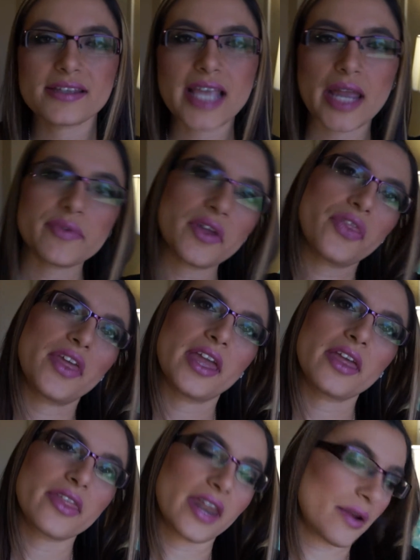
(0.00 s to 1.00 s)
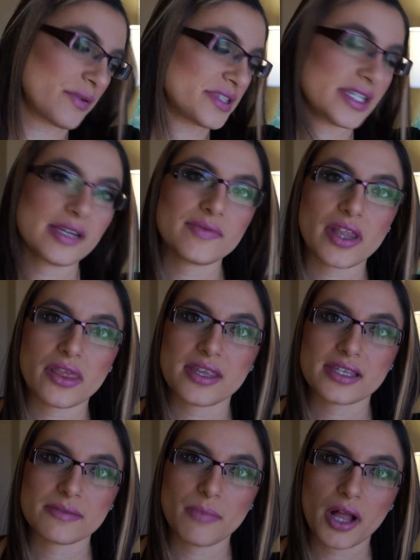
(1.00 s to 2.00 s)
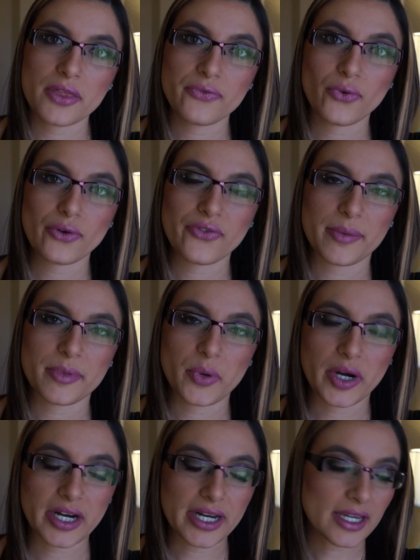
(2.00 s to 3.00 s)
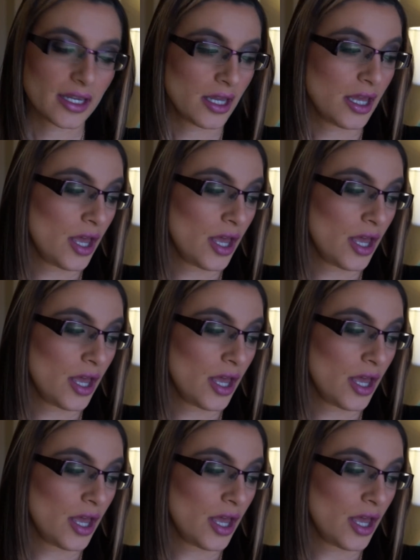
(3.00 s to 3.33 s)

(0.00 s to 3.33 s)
is everything that I received this month for February,